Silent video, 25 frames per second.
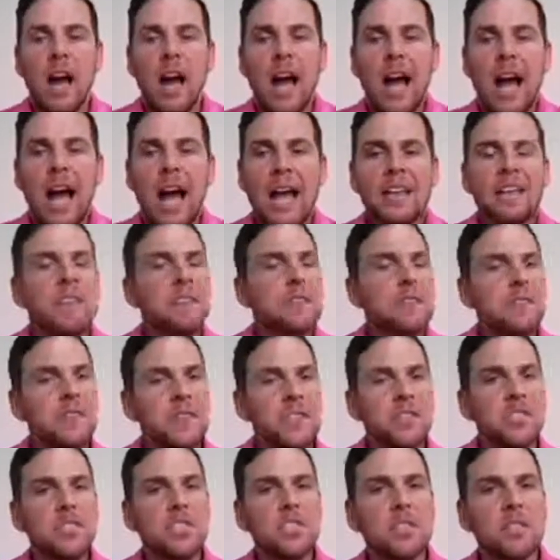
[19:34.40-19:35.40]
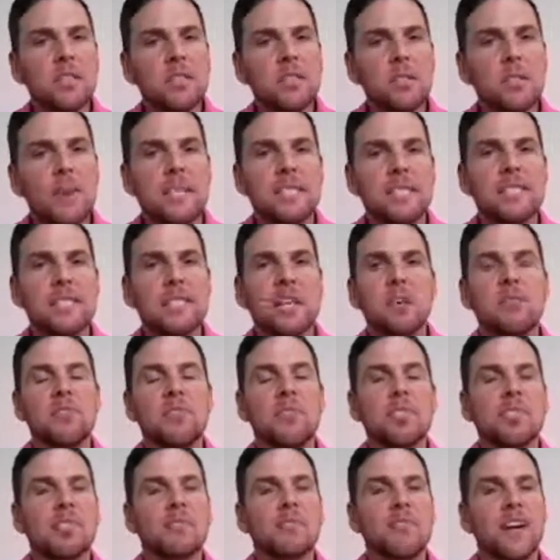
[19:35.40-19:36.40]
I envisioned myself
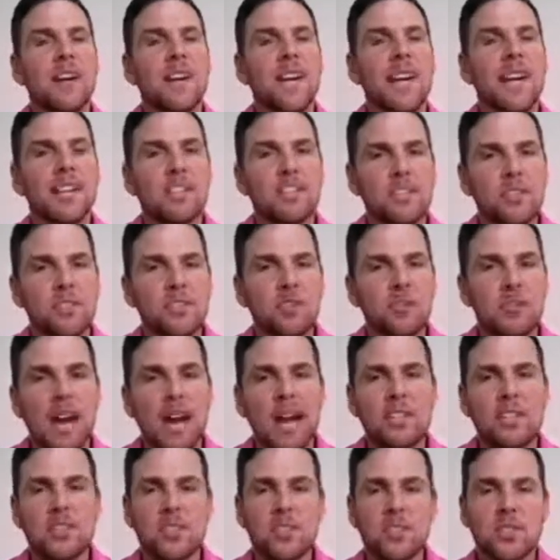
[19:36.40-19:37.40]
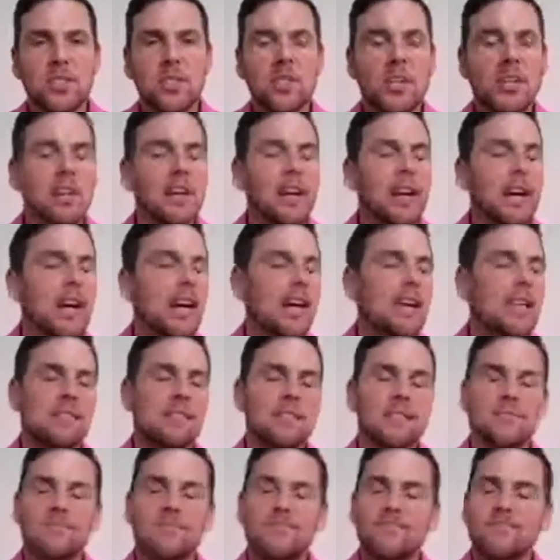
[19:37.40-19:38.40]
as a financial advisor.
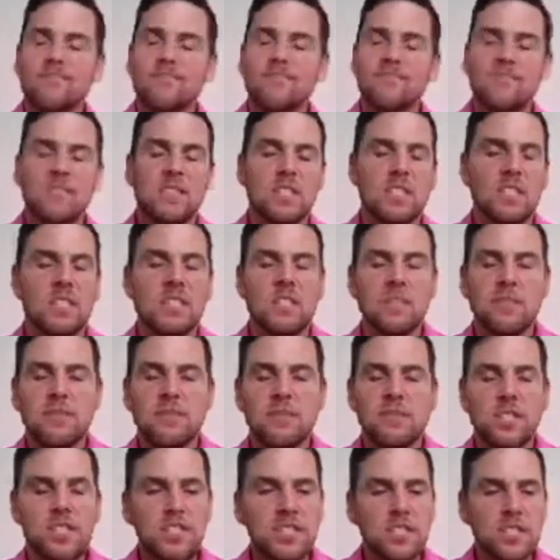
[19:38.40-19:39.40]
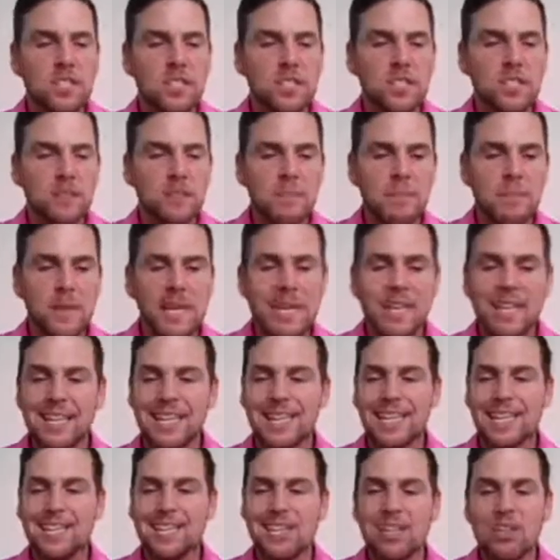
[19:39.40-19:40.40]
I envisioned
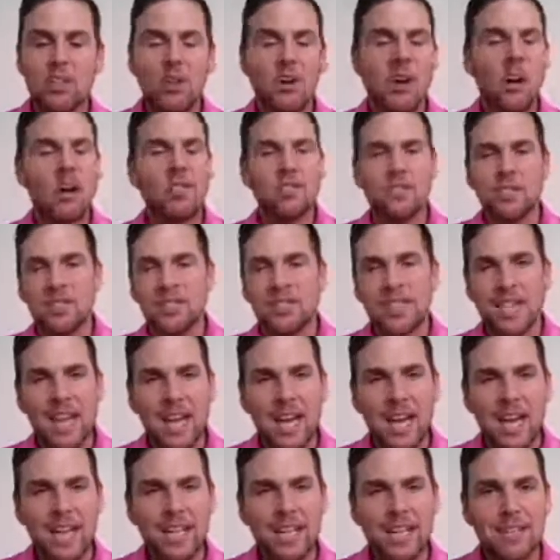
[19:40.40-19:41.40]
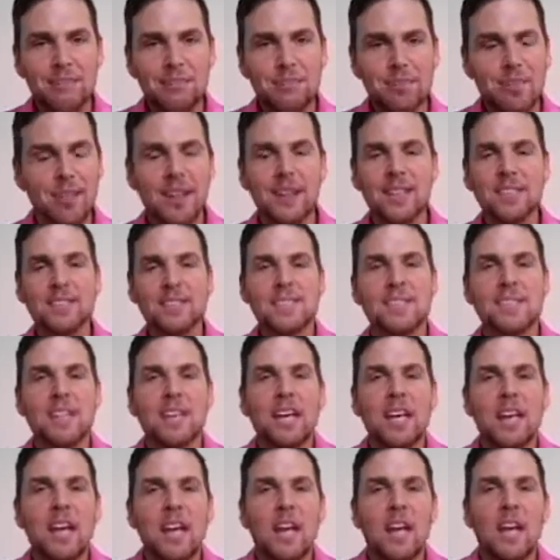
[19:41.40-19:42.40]
making, 100K plus.
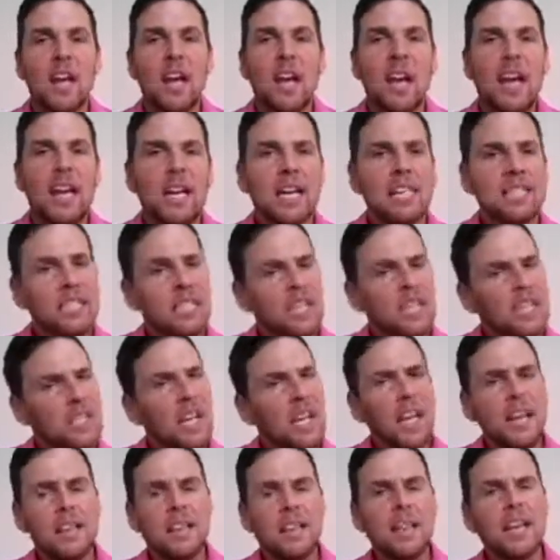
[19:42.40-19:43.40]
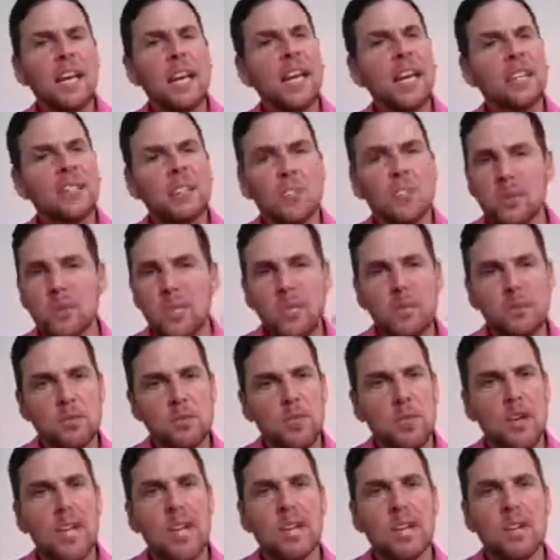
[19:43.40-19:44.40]
And I did, and then I had dreams,
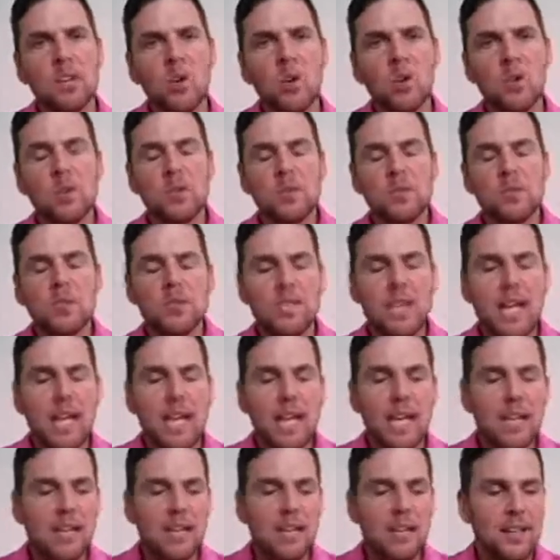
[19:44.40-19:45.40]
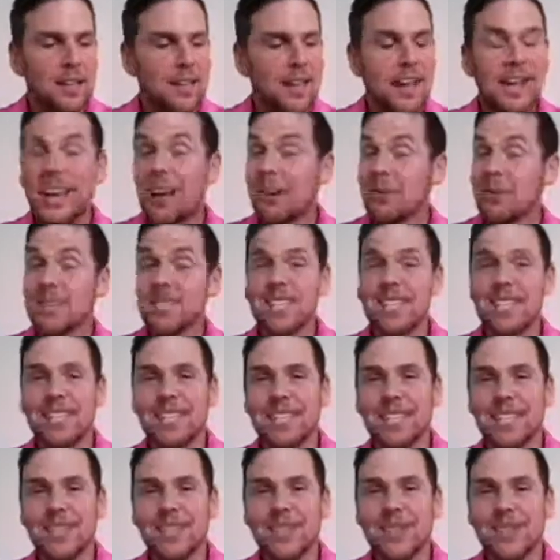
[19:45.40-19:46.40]
or I had goals that I wish I
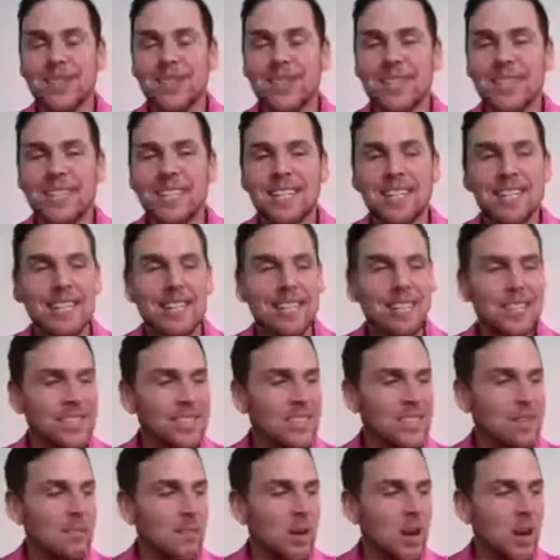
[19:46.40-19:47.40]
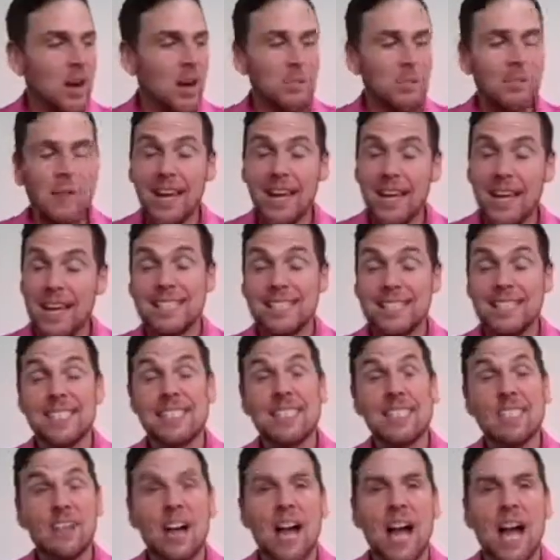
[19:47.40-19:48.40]
could go look them up. I
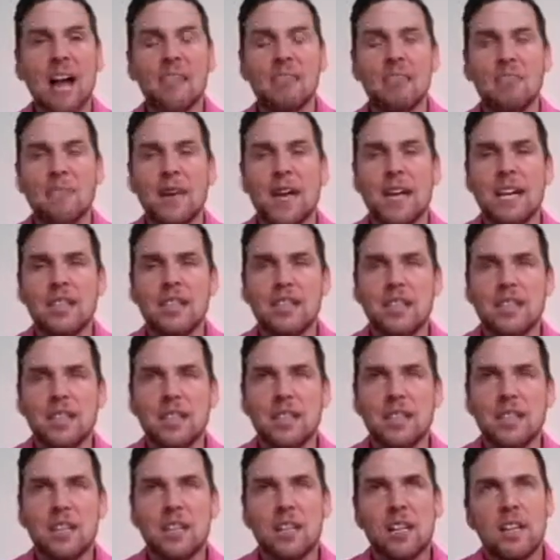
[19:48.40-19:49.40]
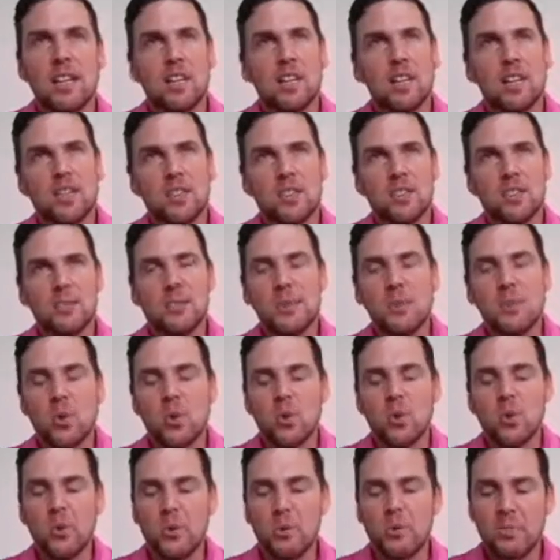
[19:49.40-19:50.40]
still have them, actually, a little bit
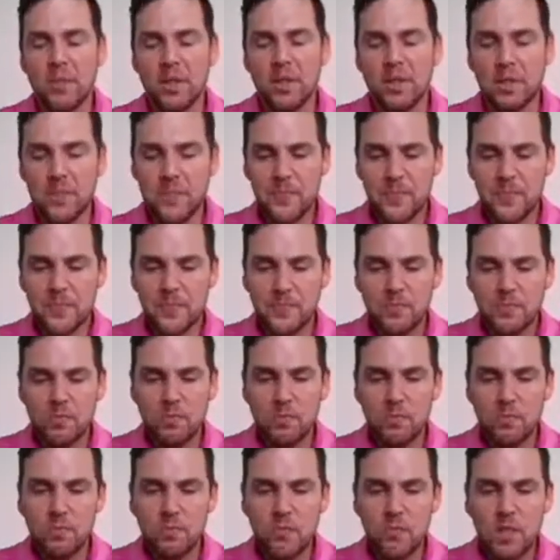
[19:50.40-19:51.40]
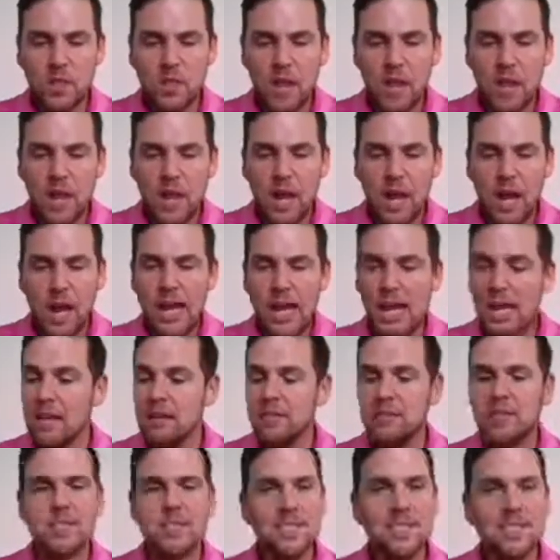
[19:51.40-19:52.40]
older, but I
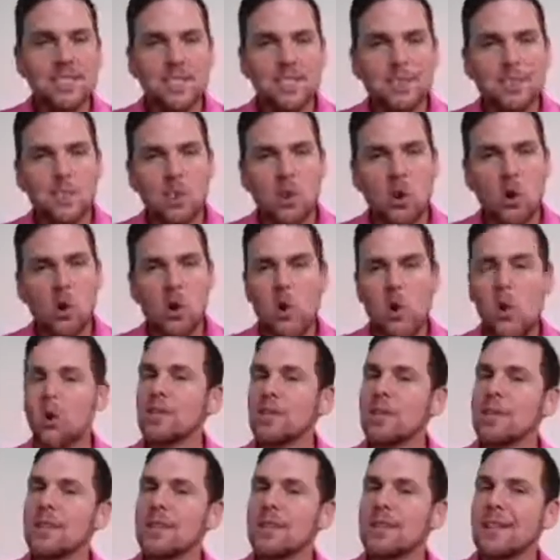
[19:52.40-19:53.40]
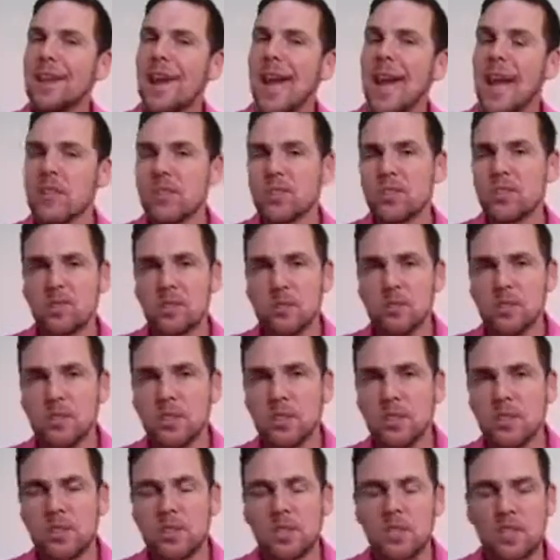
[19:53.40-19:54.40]
had visions of, owning extra
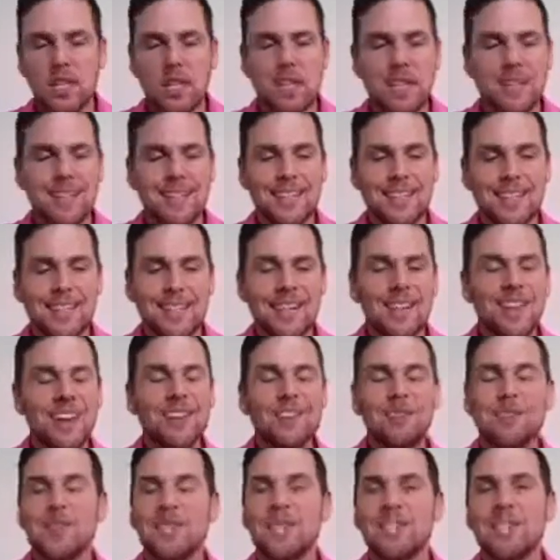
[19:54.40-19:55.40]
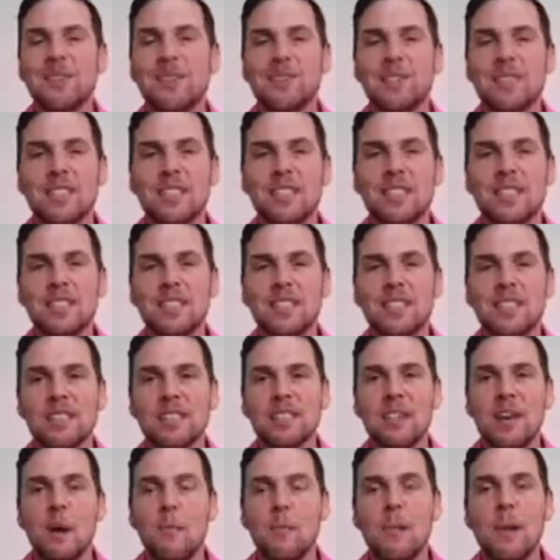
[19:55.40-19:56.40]
real estate, of becoming
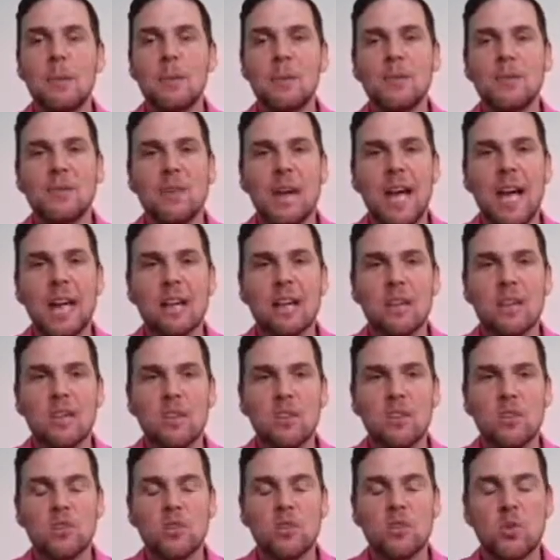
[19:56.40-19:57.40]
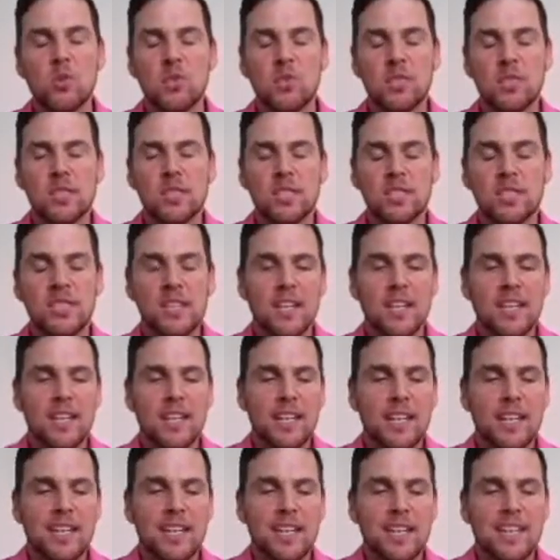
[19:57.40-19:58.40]
a member at a golf course,
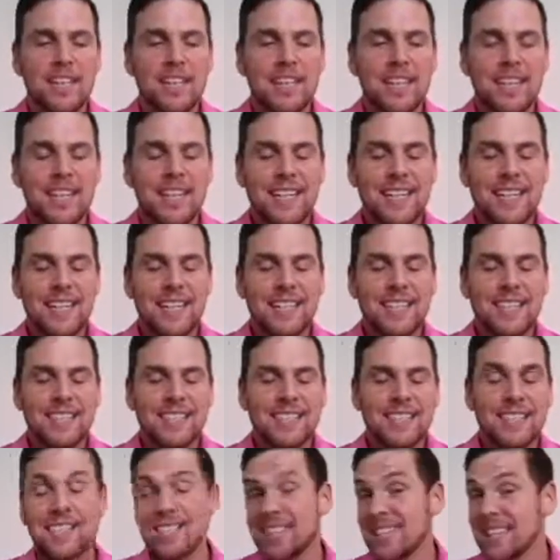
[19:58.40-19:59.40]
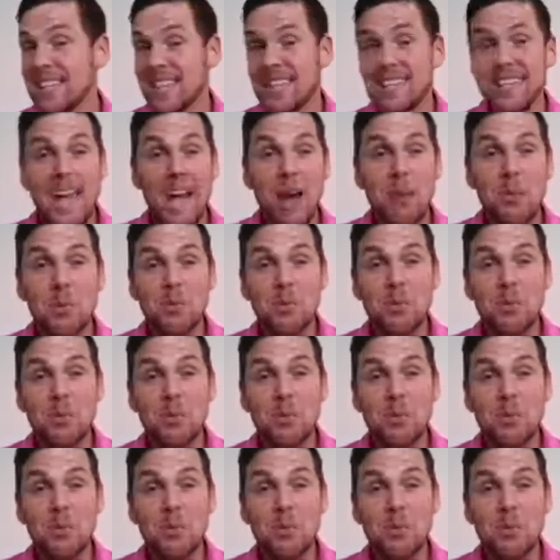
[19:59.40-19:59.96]
just like that one